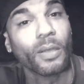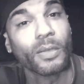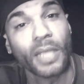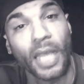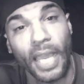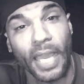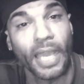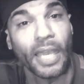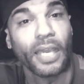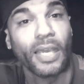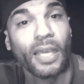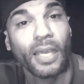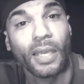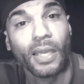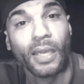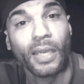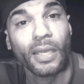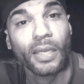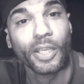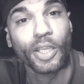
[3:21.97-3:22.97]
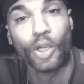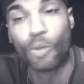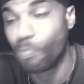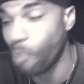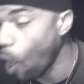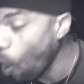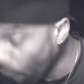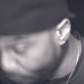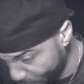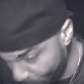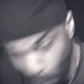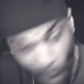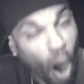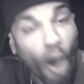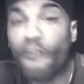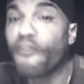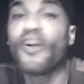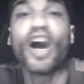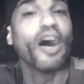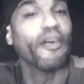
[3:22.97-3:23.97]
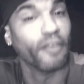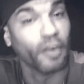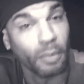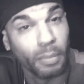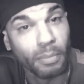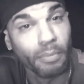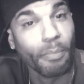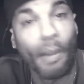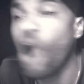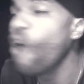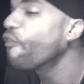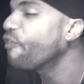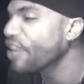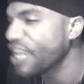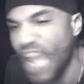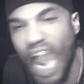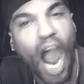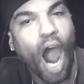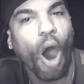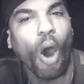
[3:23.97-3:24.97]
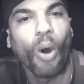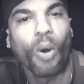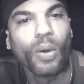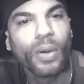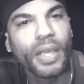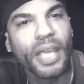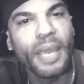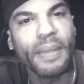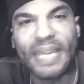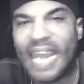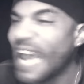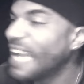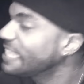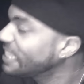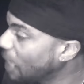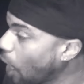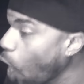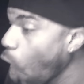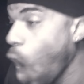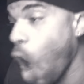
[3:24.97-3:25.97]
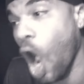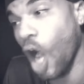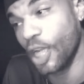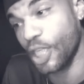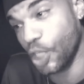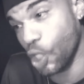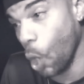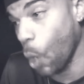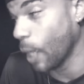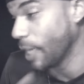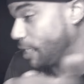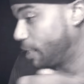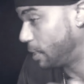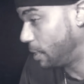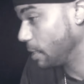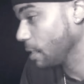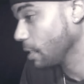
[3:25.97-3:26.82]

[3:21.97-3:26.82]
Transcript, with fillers: I'm mean? saying? You both, both of them, both of y'all. It, that's a hard choice.